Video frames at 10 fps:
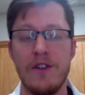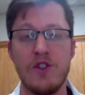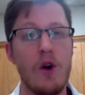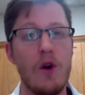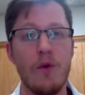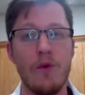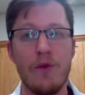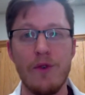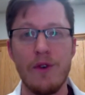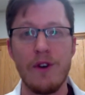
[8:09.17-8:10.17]
So,
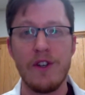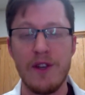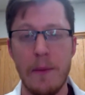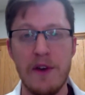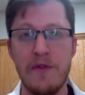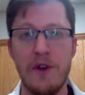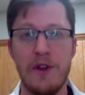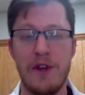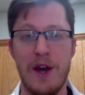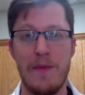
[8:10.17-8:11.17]
something for you
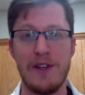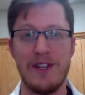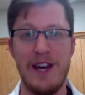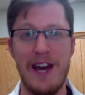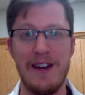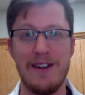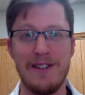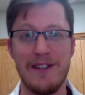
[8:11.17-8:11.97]
to think about today.